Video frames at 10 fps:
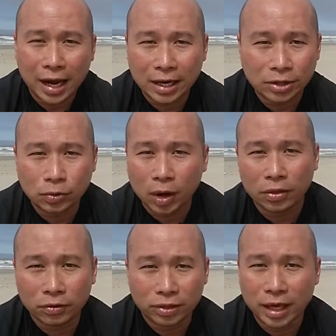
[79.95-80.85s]
and do
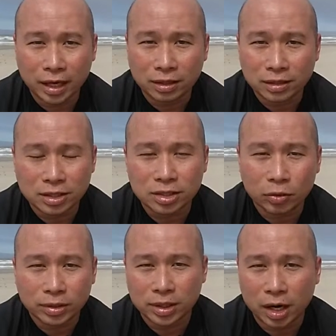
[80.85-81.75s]
other things, and
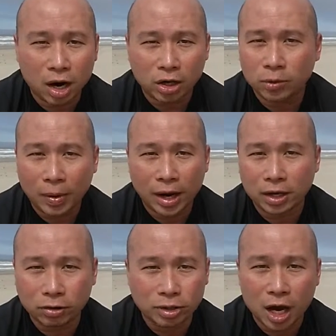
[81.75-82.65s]
so it's not
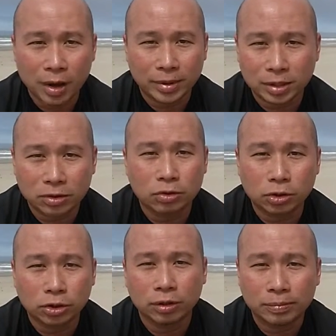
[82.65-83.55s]
occupying your time, and so you
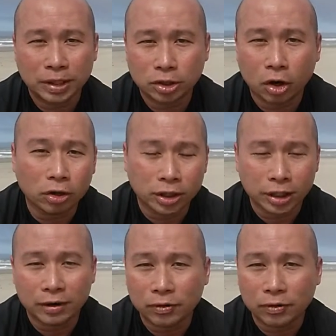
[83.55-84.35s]
shouldn't be charging.